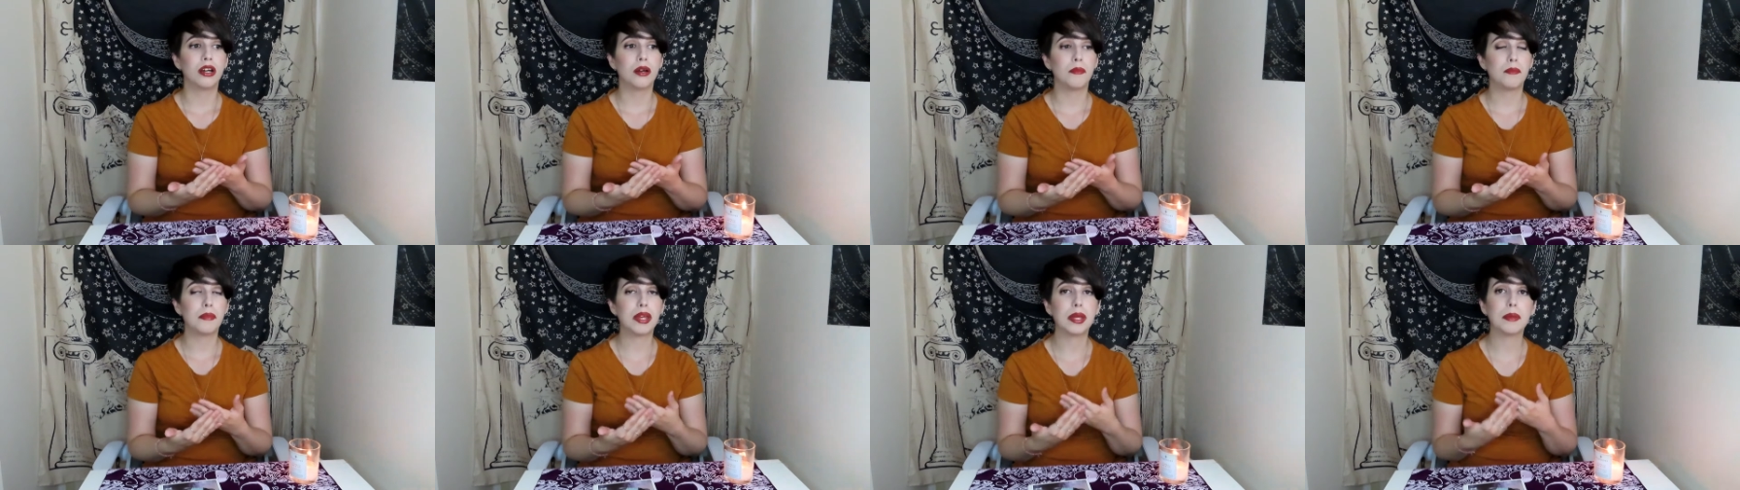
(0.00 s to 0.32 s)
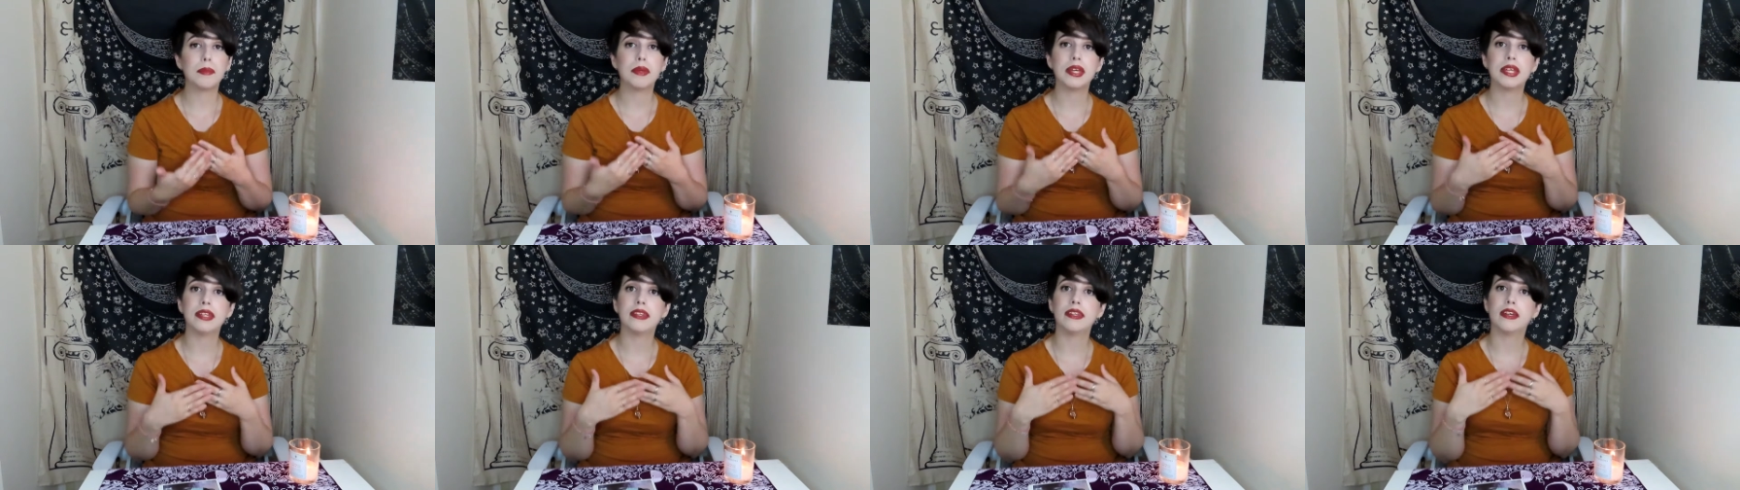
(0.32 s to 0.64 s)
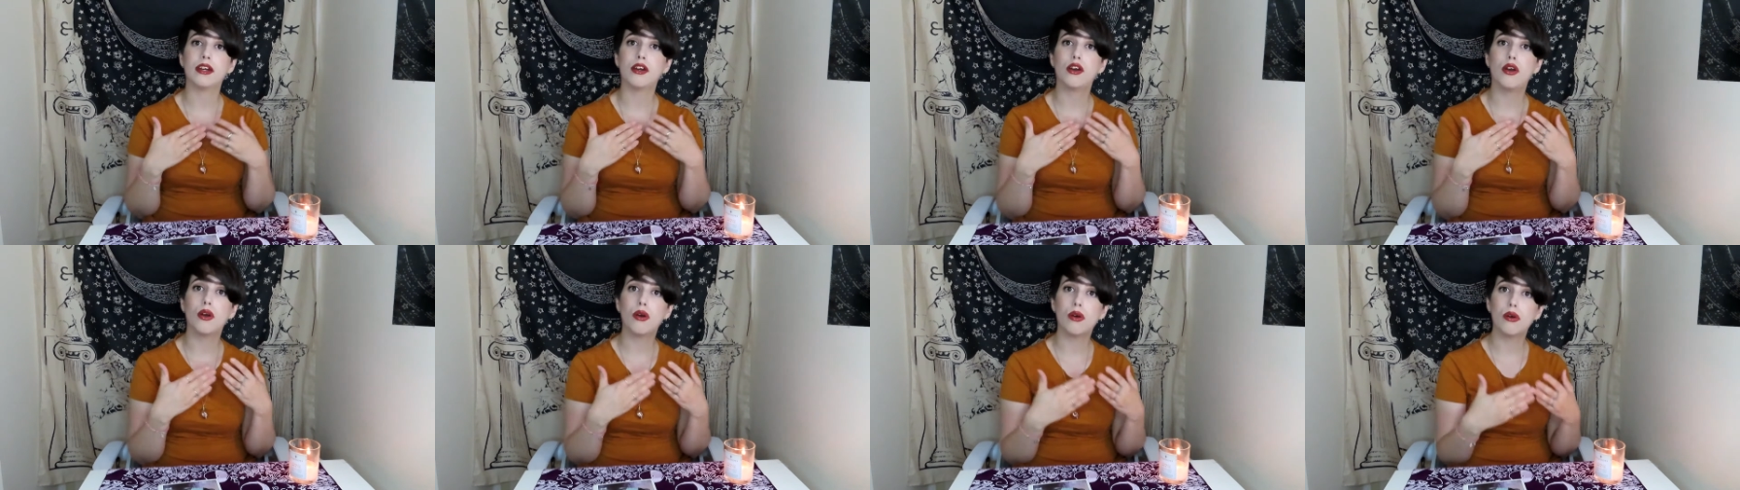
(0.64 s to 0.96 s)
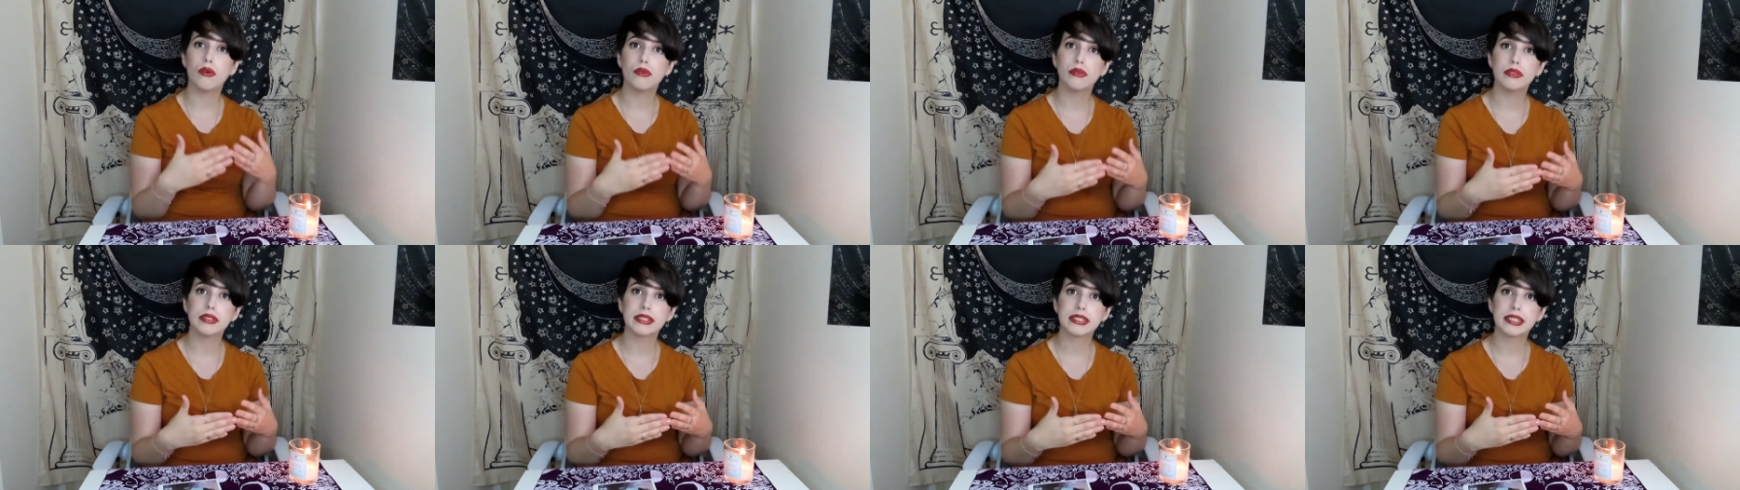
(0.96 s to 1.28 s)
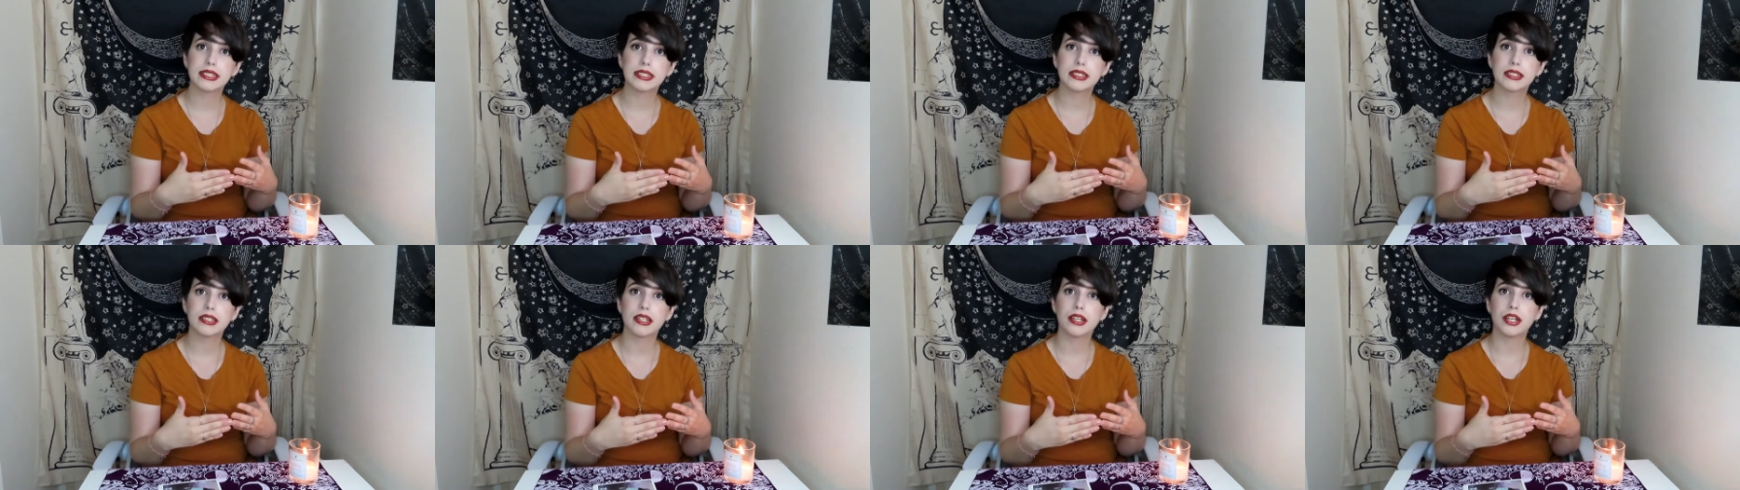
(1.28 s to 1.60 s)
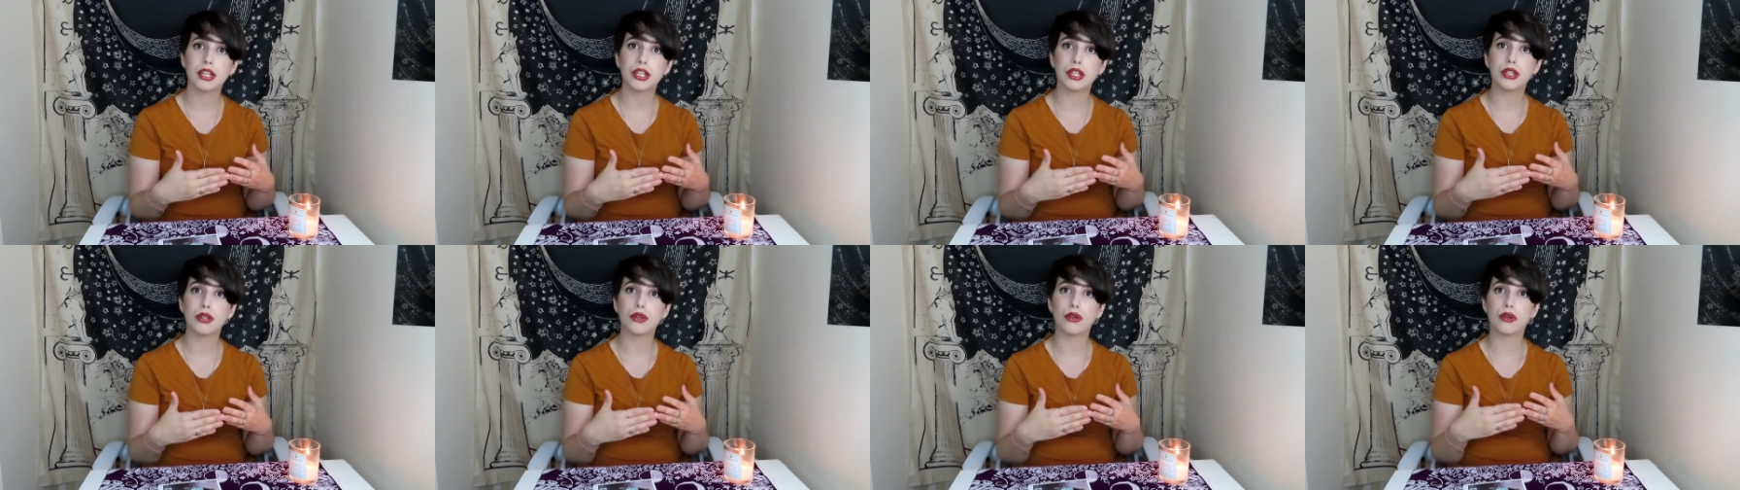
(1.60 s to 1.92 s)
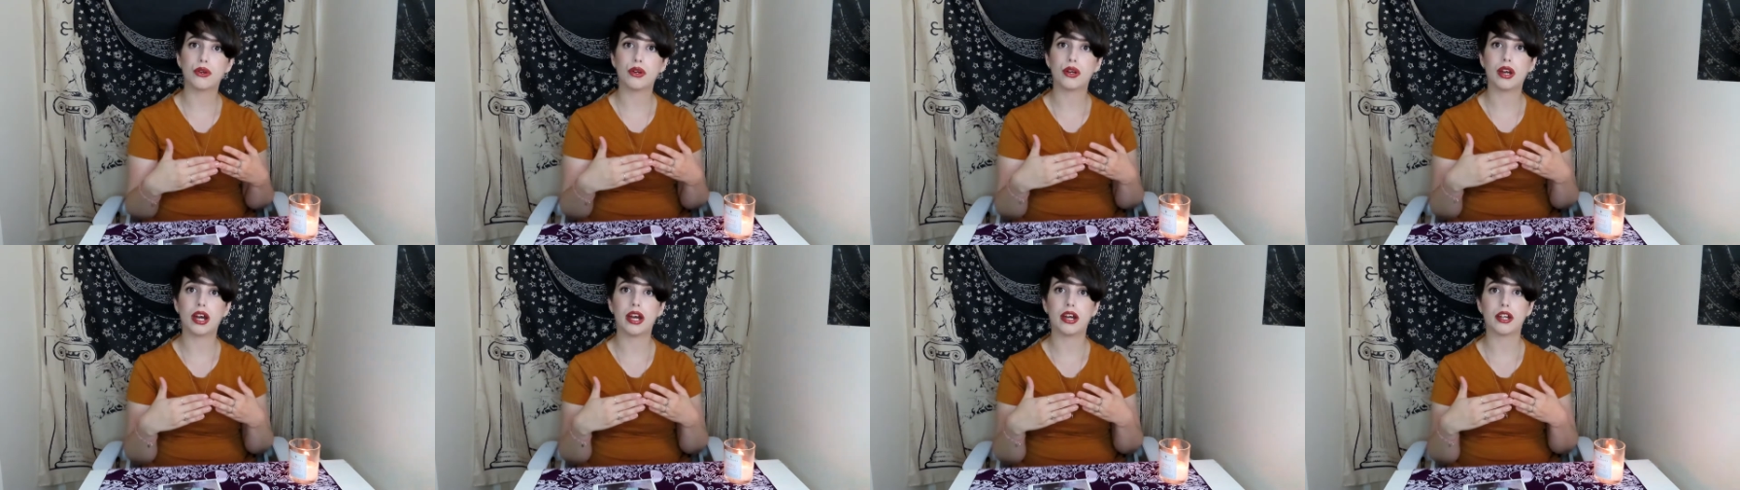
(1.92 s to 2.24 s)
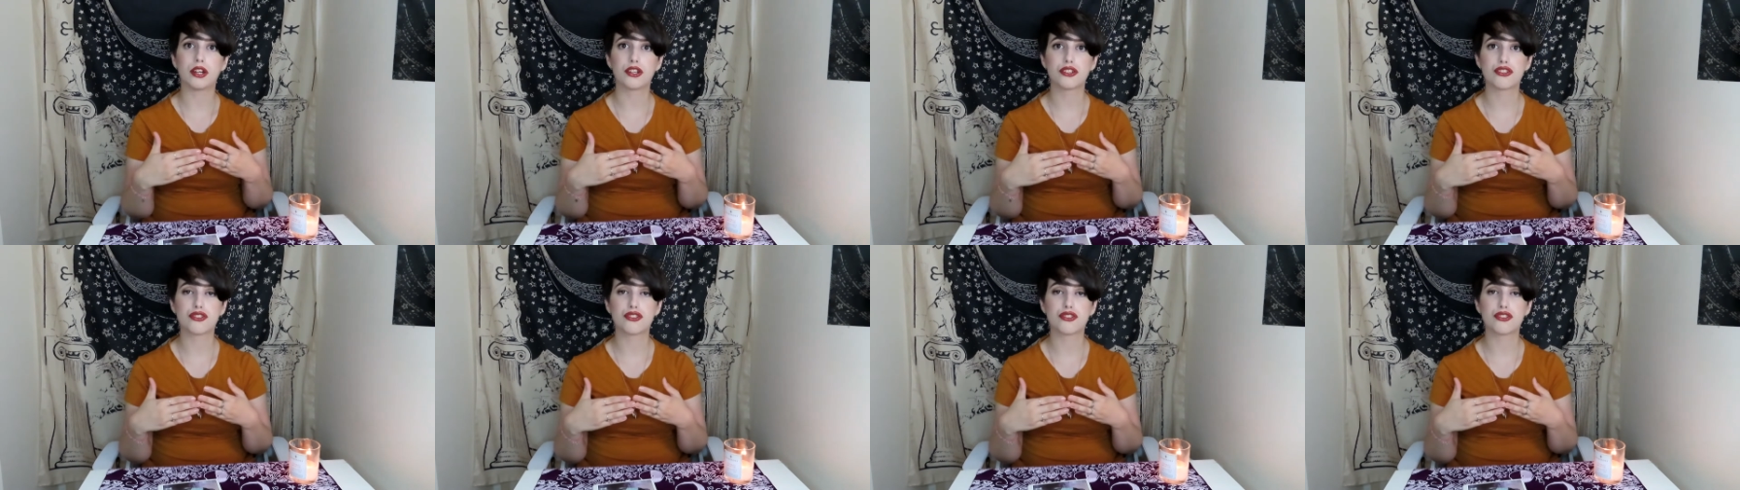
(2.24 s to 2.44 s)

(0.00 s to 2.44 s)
maybe in the goals you are